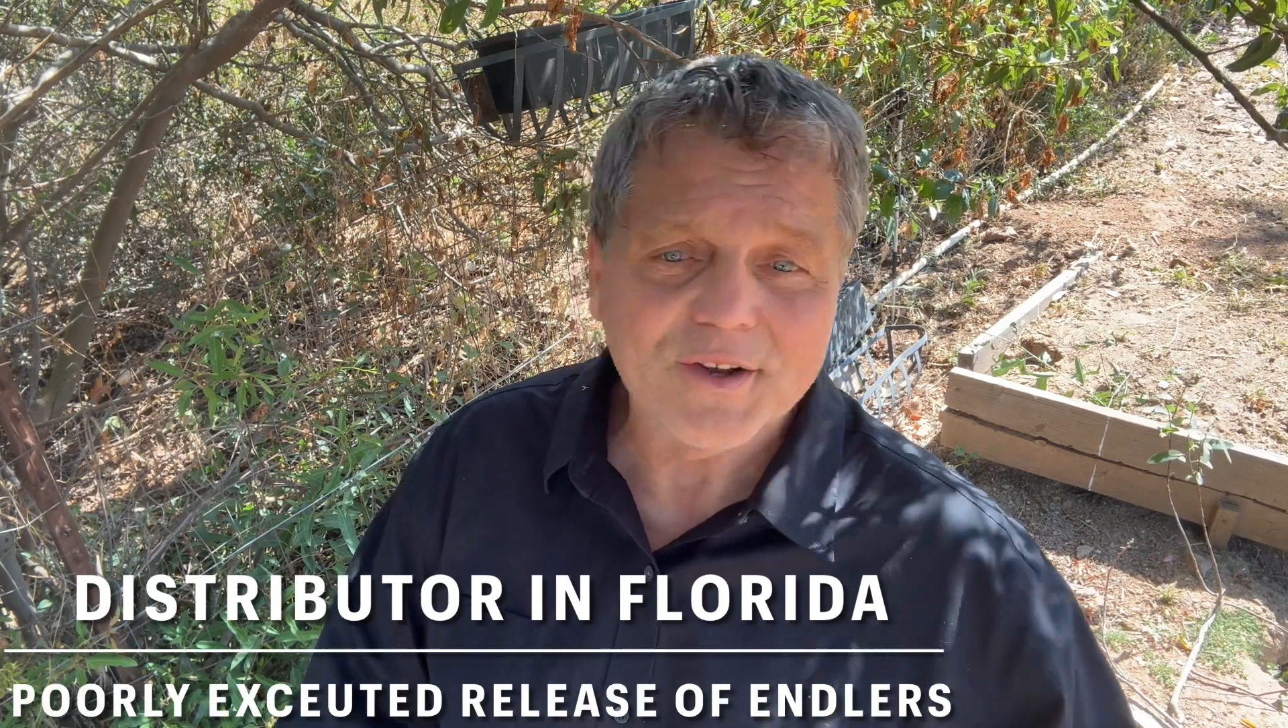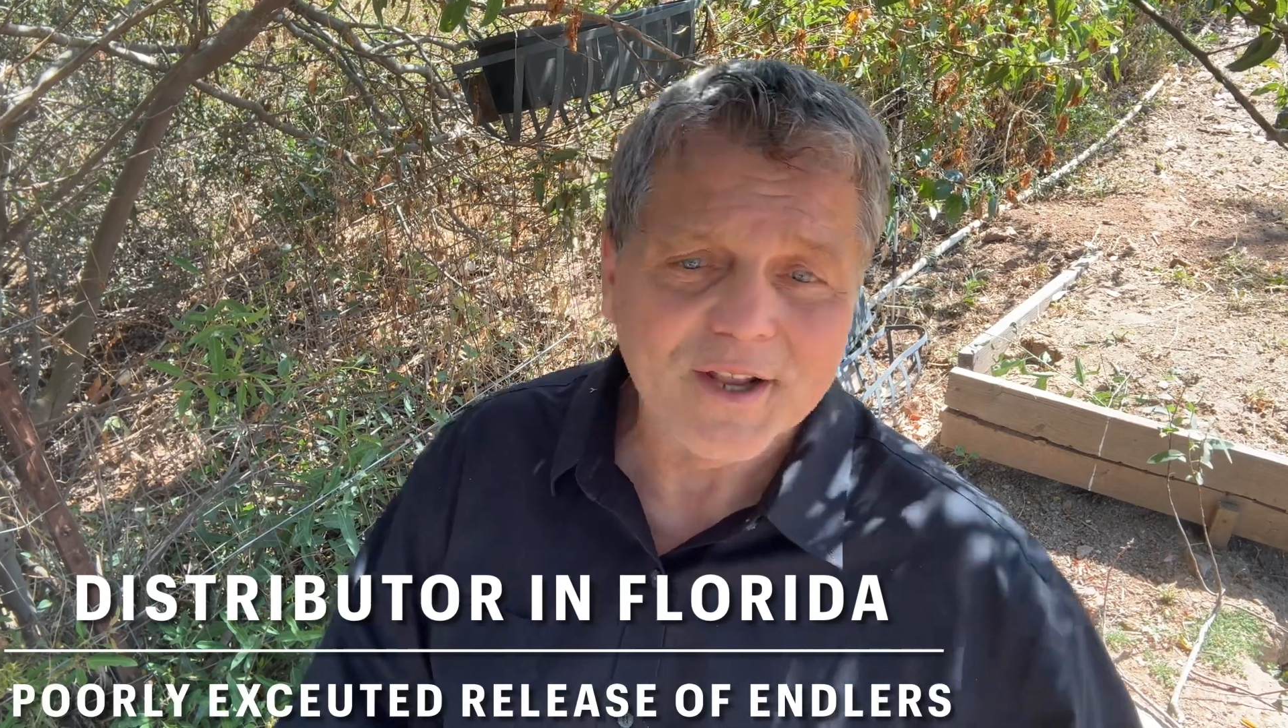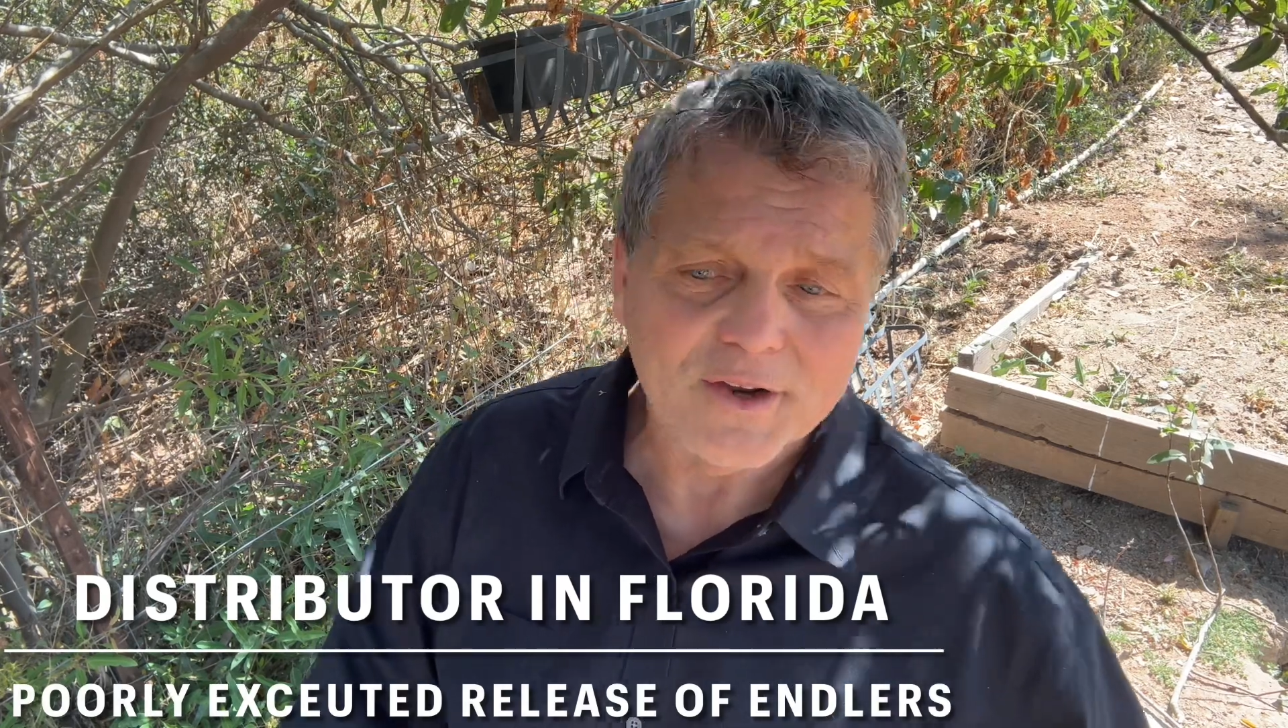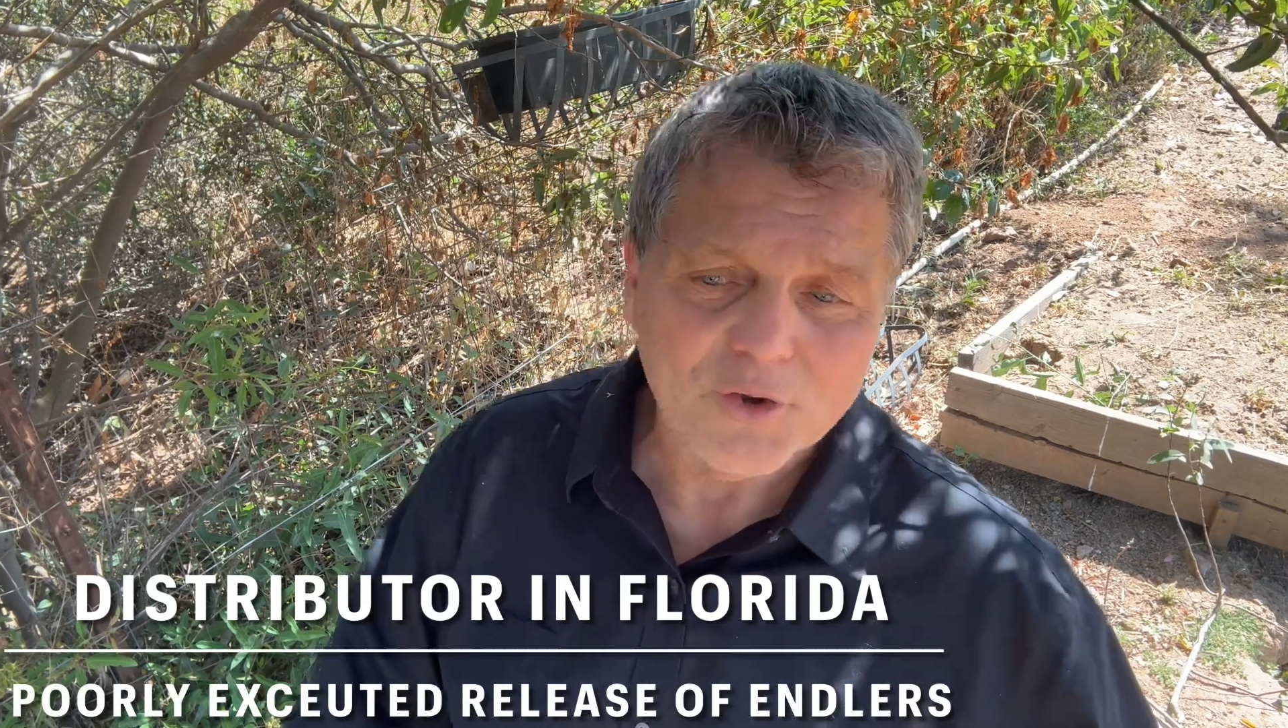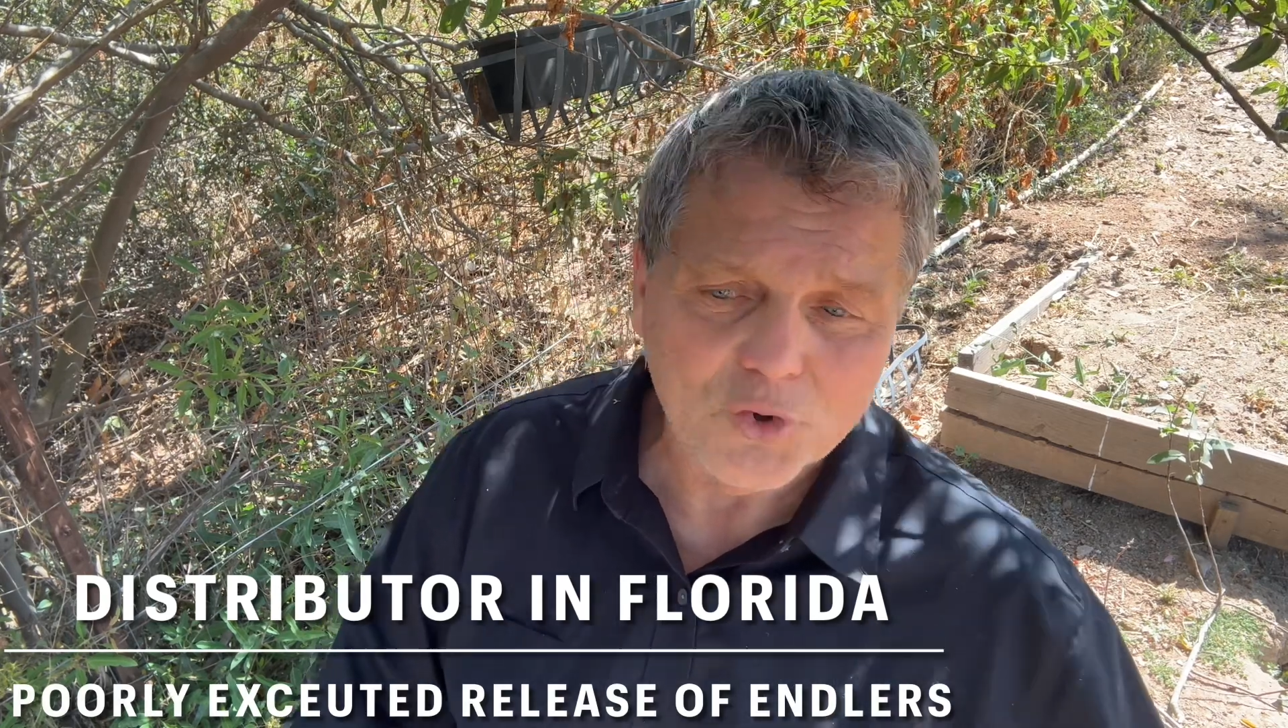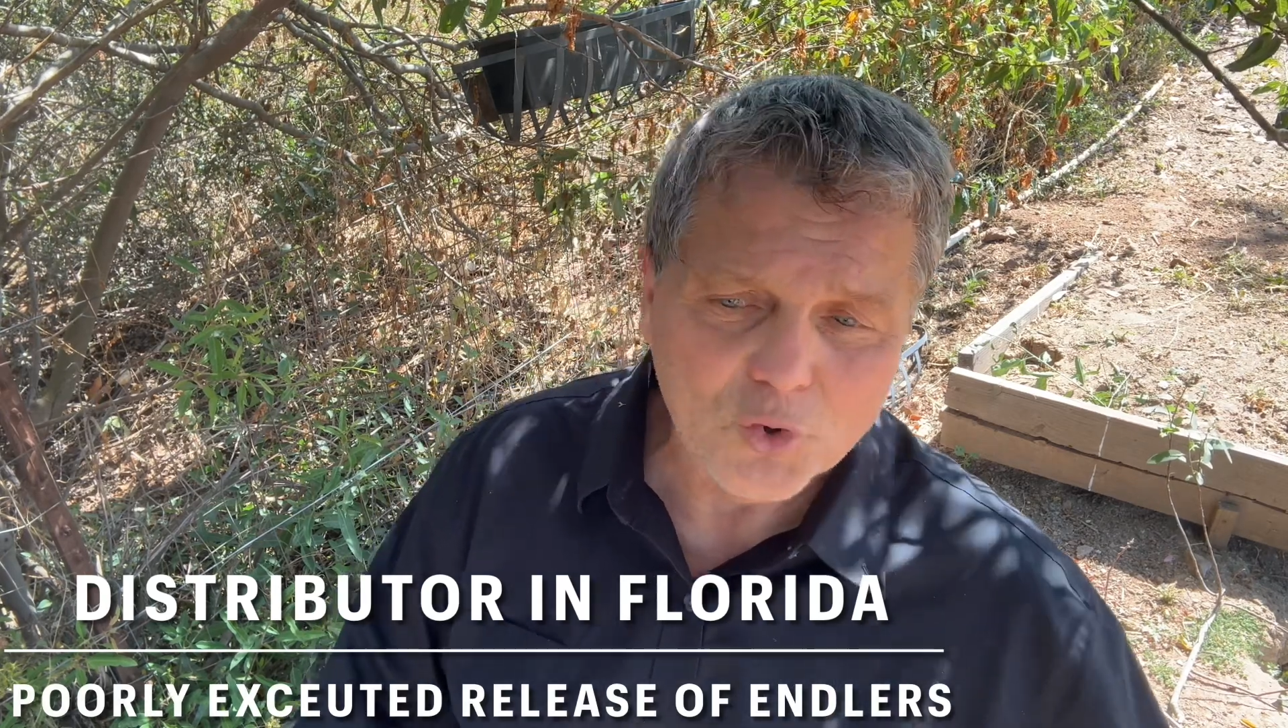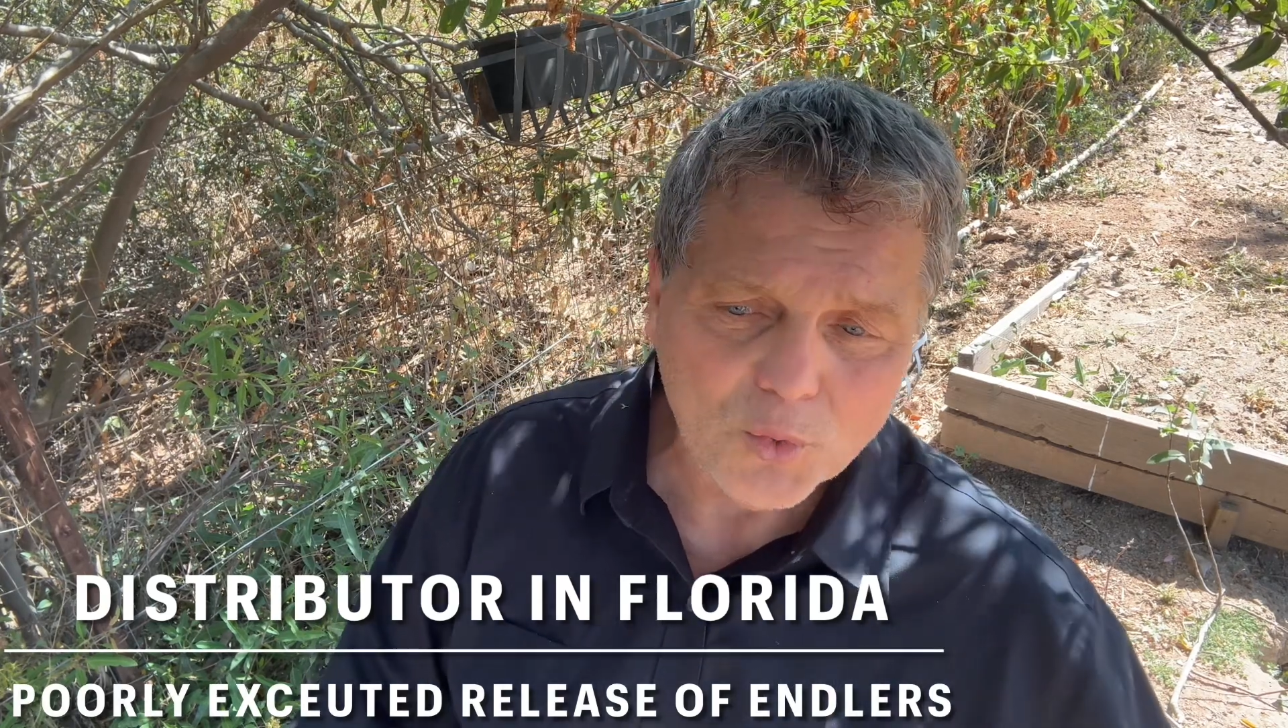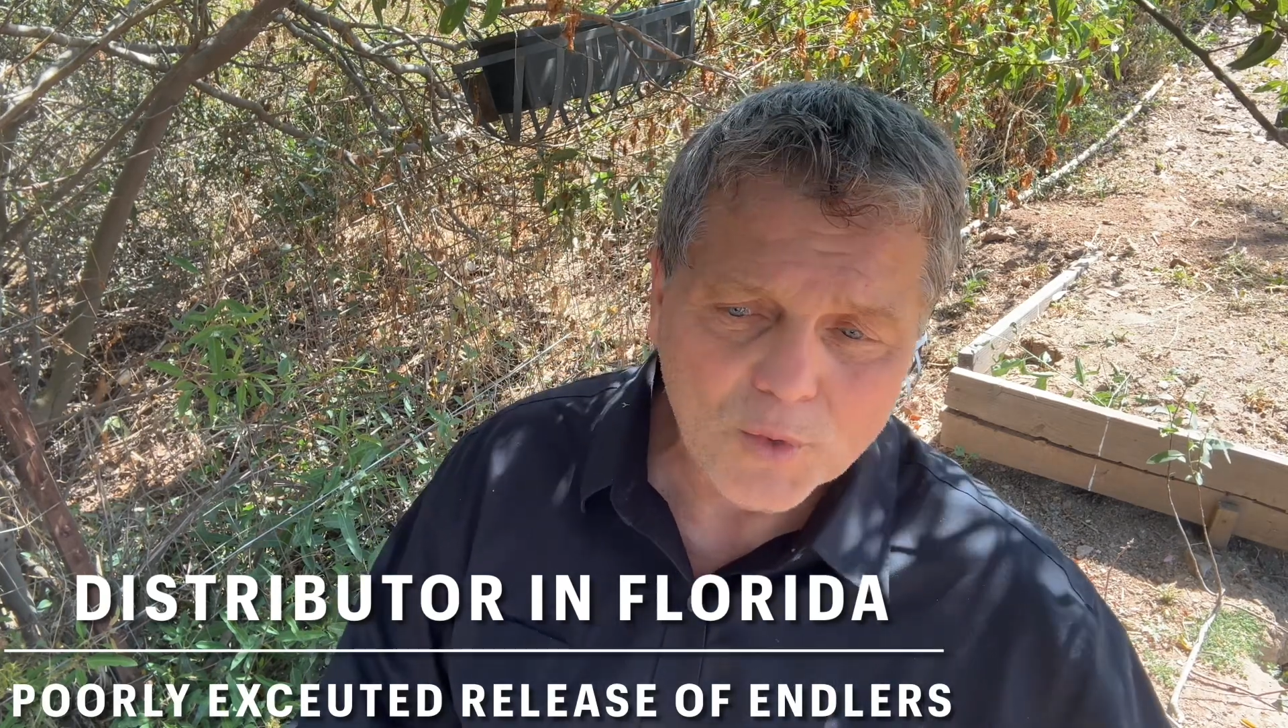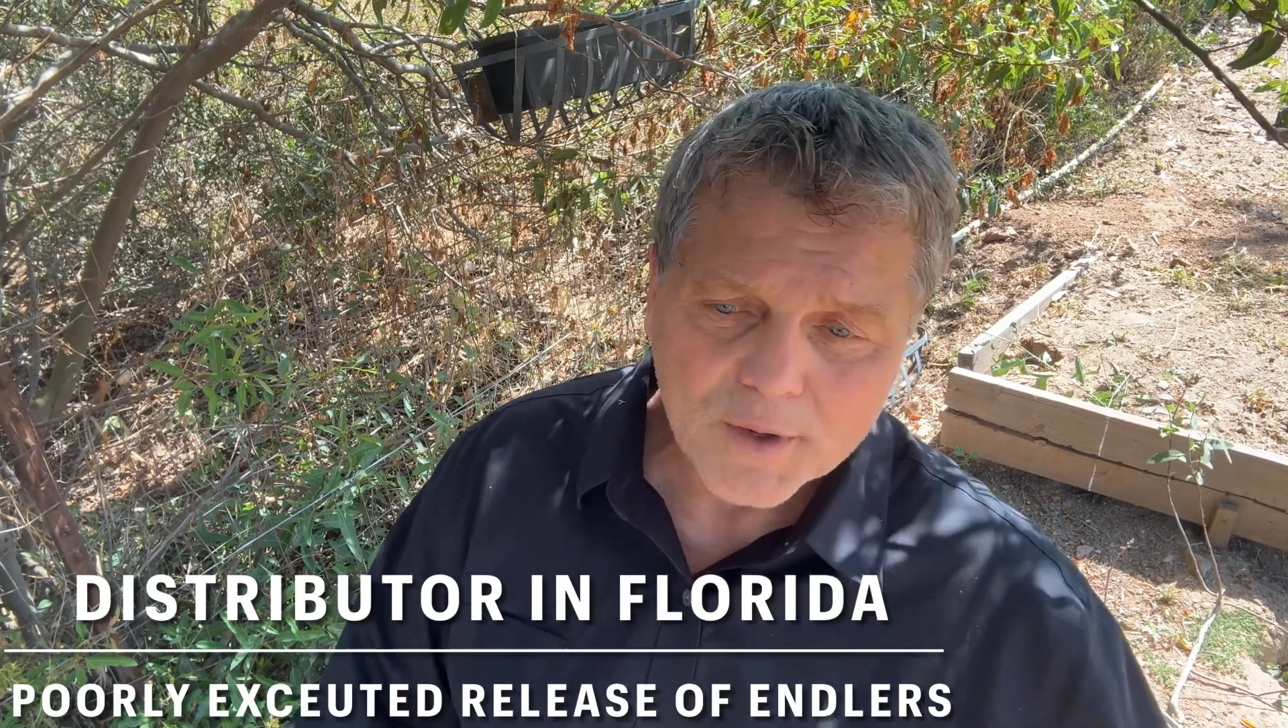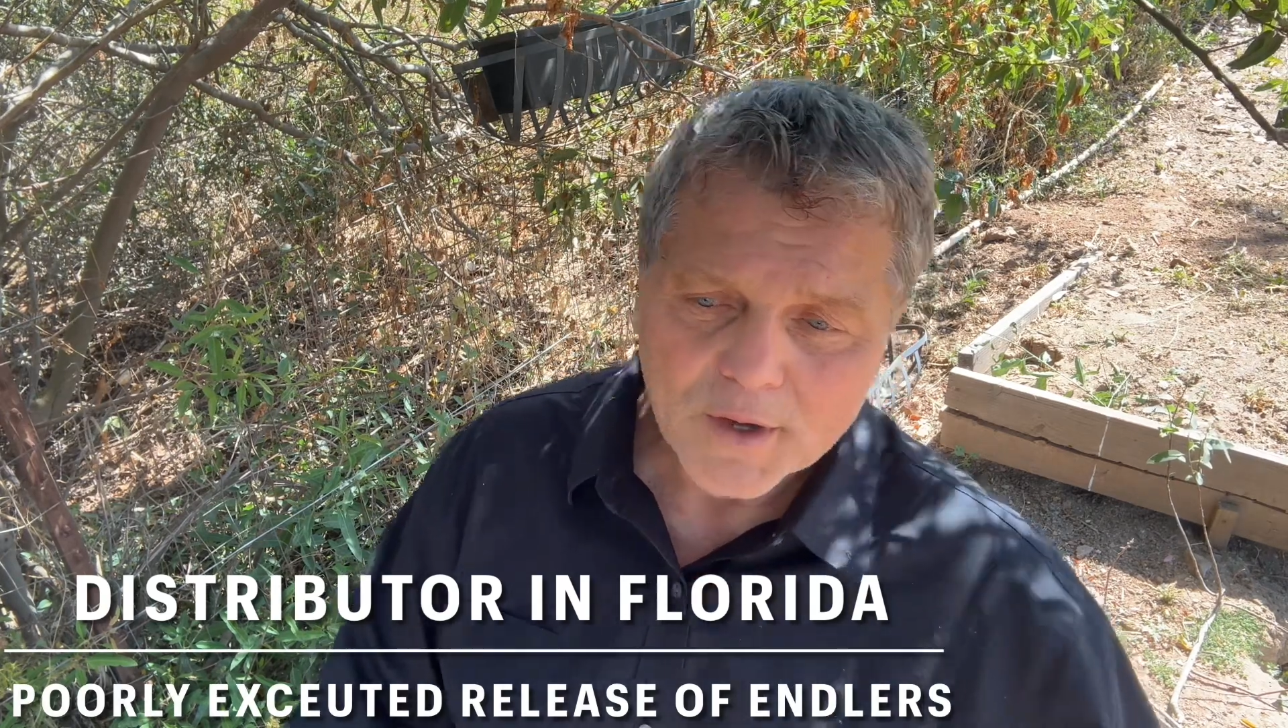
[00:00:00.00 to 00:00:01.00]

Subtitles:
a new